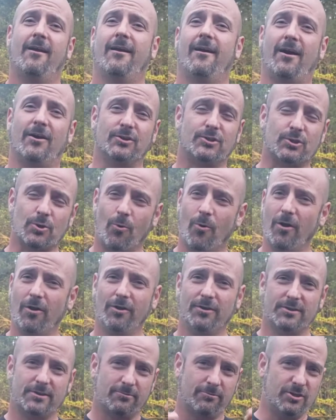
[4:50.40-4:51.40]
our
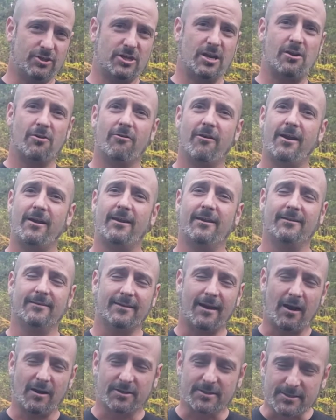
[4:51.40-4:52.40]
soils, regenerating
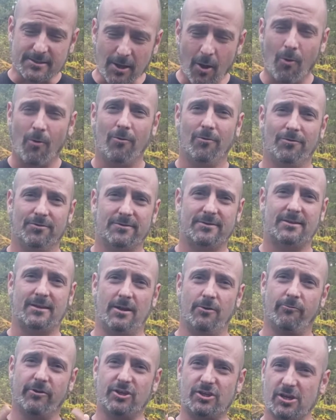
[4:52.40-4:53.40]
our souls,
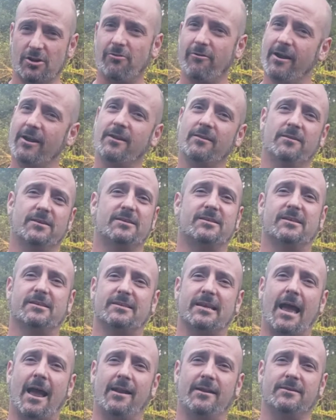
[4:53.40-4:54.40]
and regenerating the
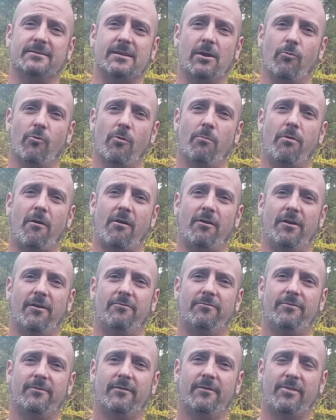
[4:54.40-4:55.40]
societies that we're a part of.
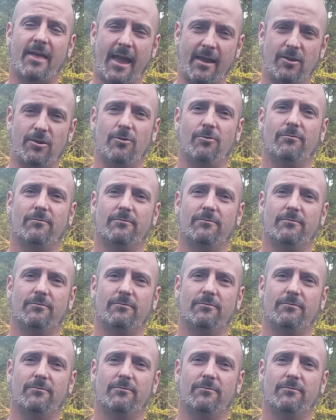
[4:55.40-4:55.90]
Thank you.